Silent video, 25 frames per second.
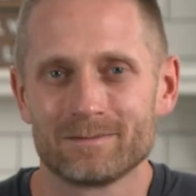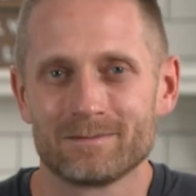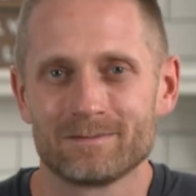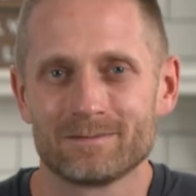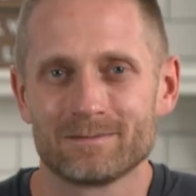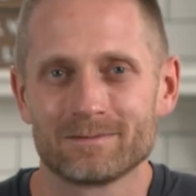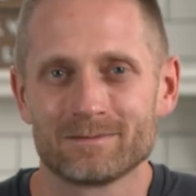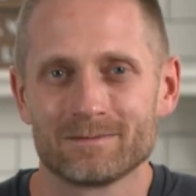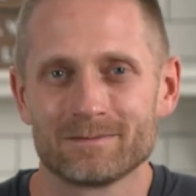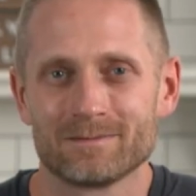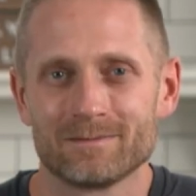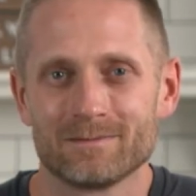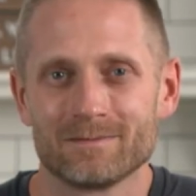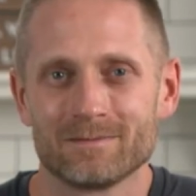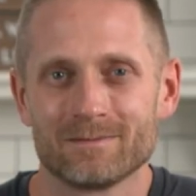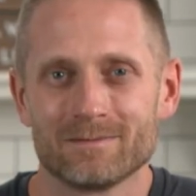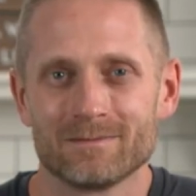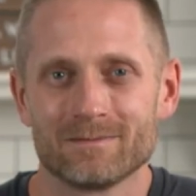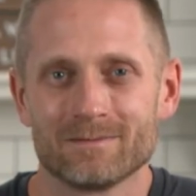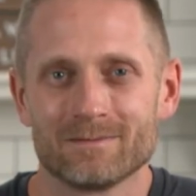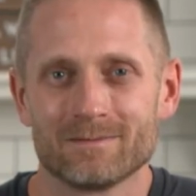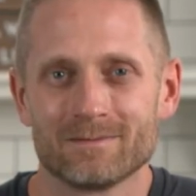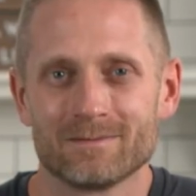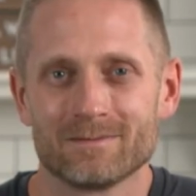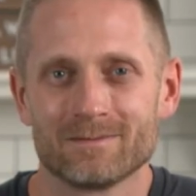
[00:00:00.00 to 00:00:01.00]

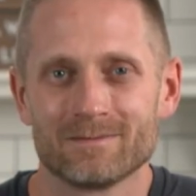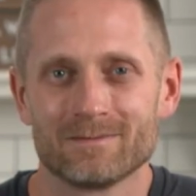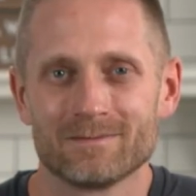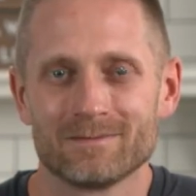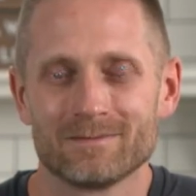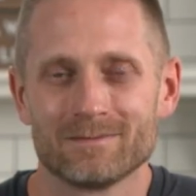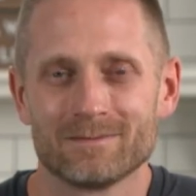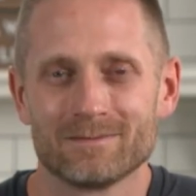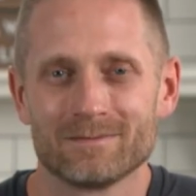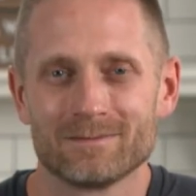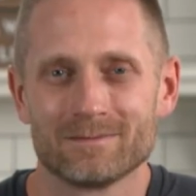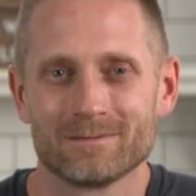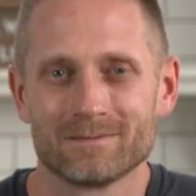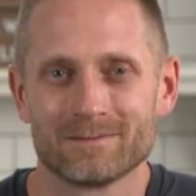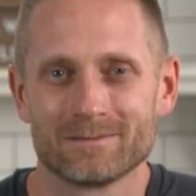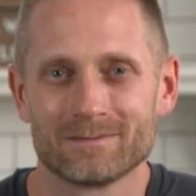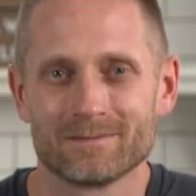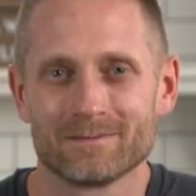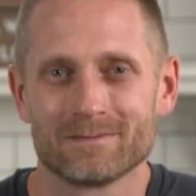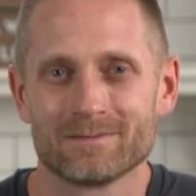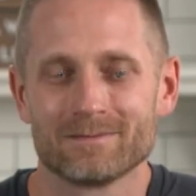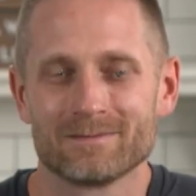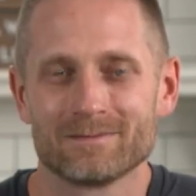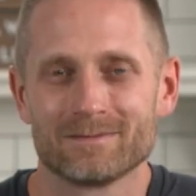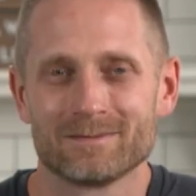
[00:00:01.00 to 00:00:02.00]

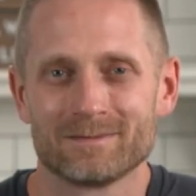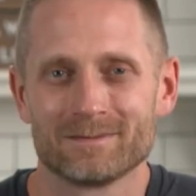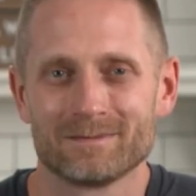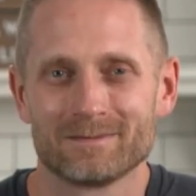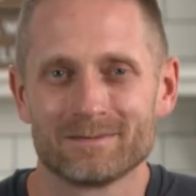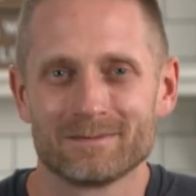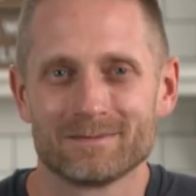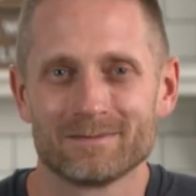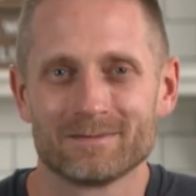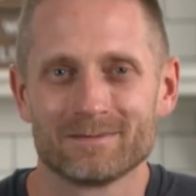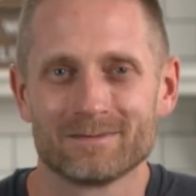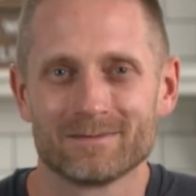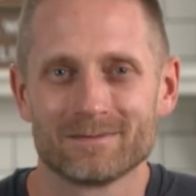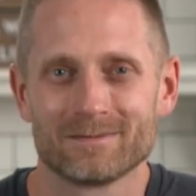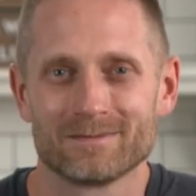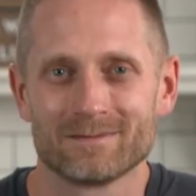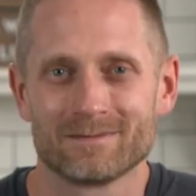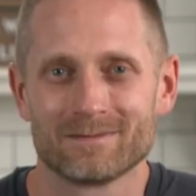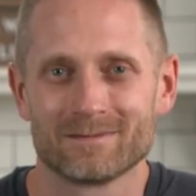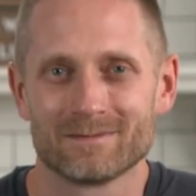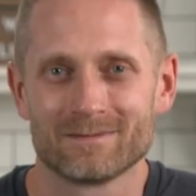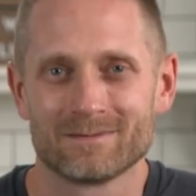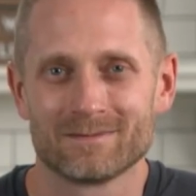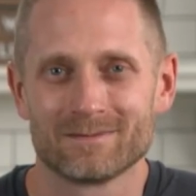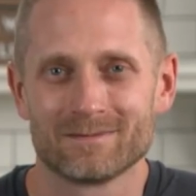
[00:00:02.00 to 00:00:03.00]

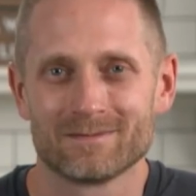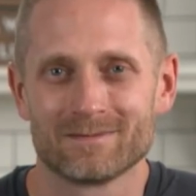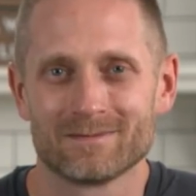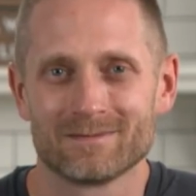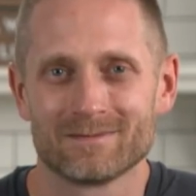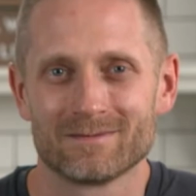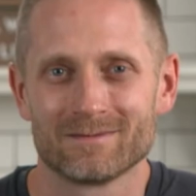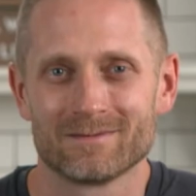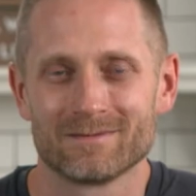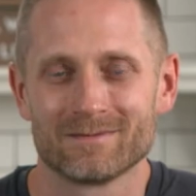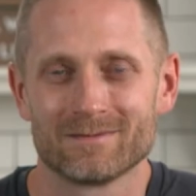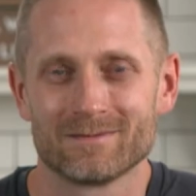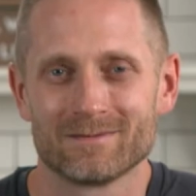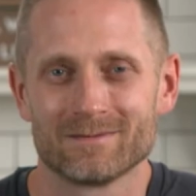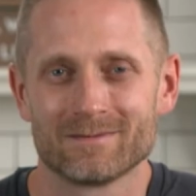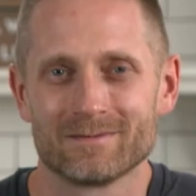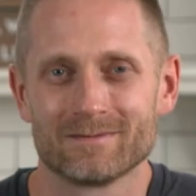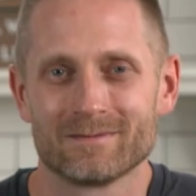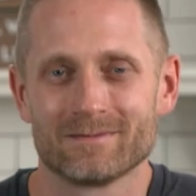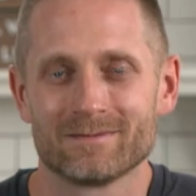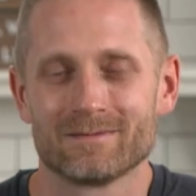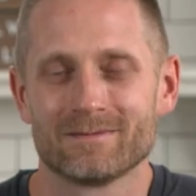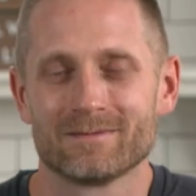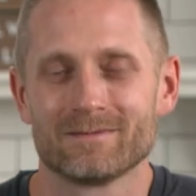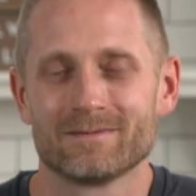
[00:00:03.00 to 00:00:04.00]

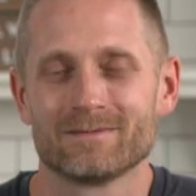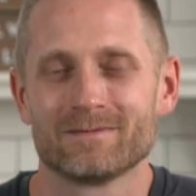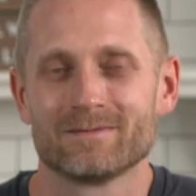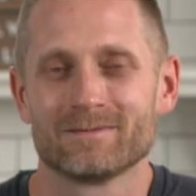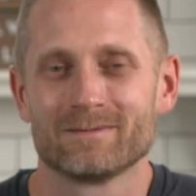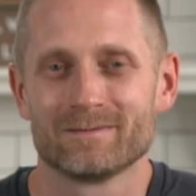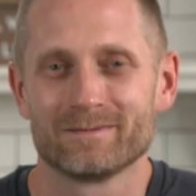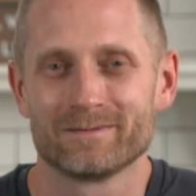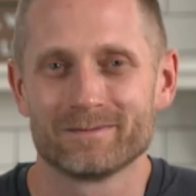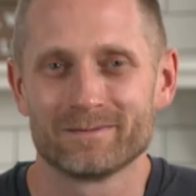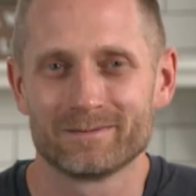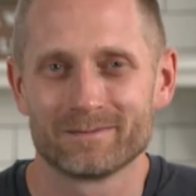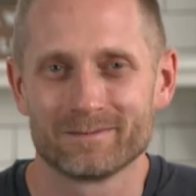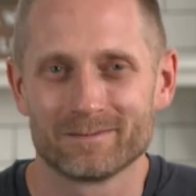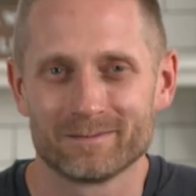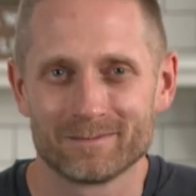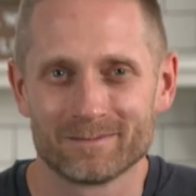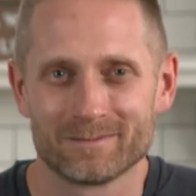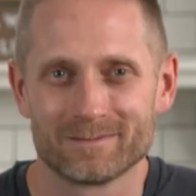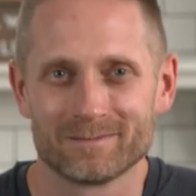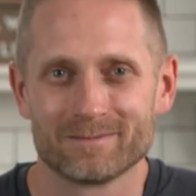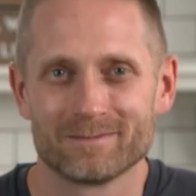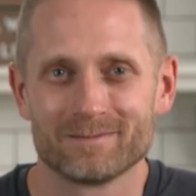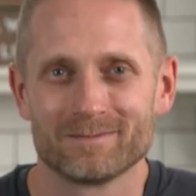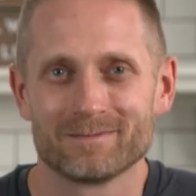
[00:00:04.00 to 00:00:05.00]

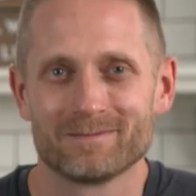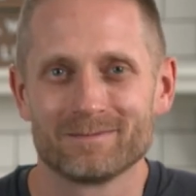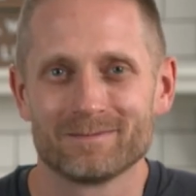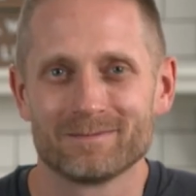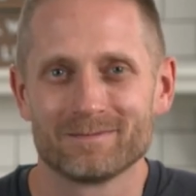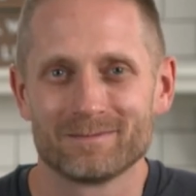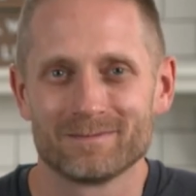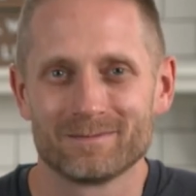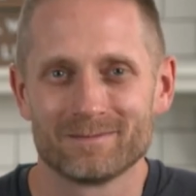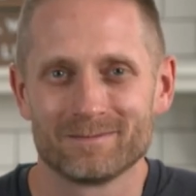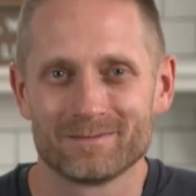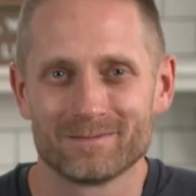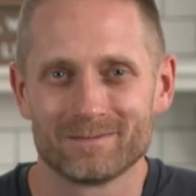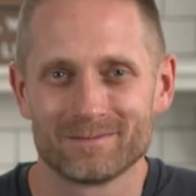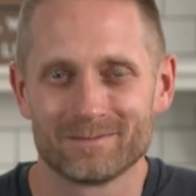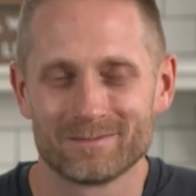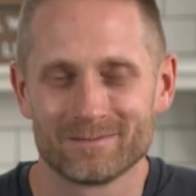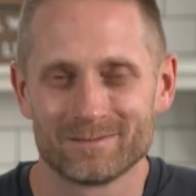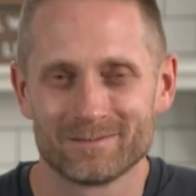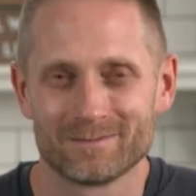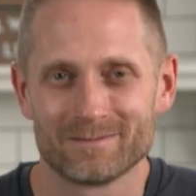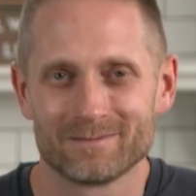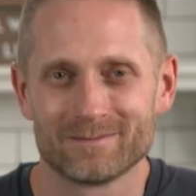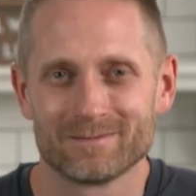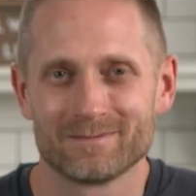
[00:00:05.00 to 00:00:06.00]

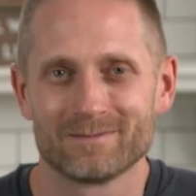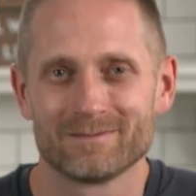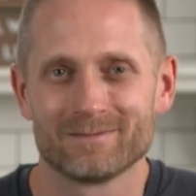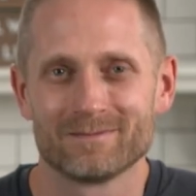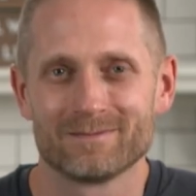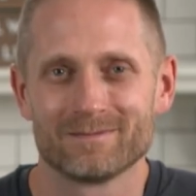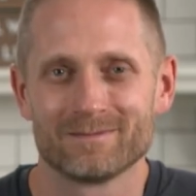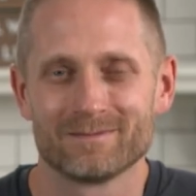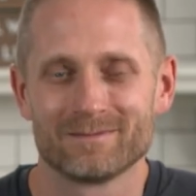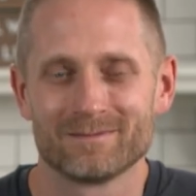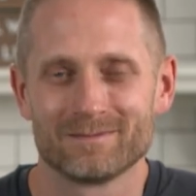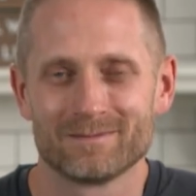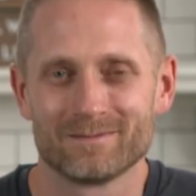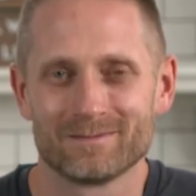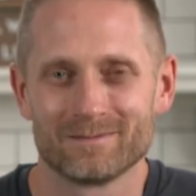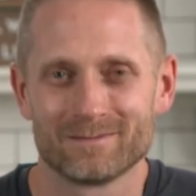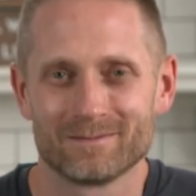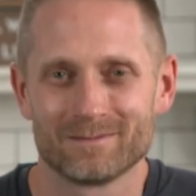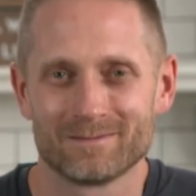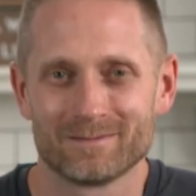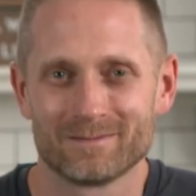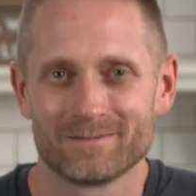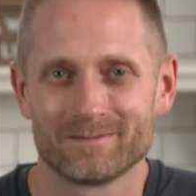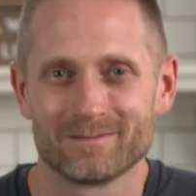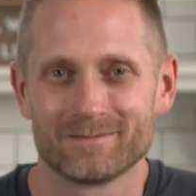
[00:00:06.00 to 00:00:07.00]

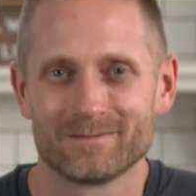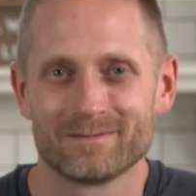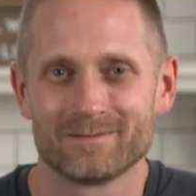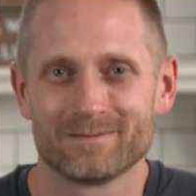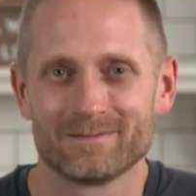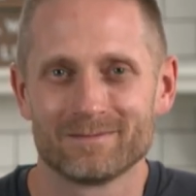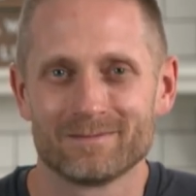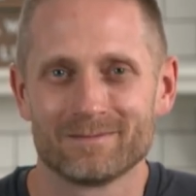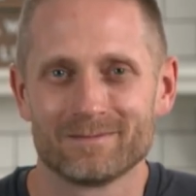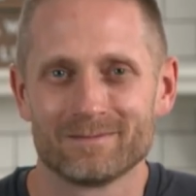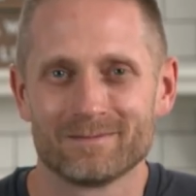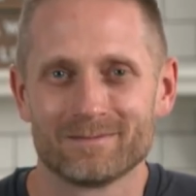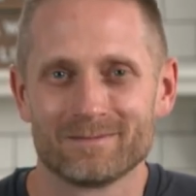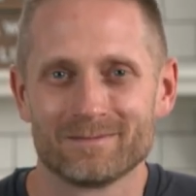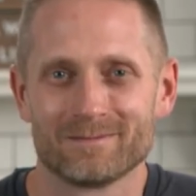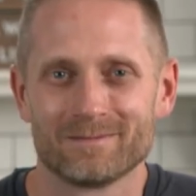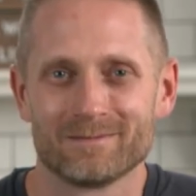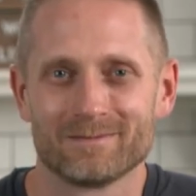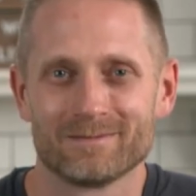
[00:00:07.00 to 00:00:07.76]
This person isn't speaking.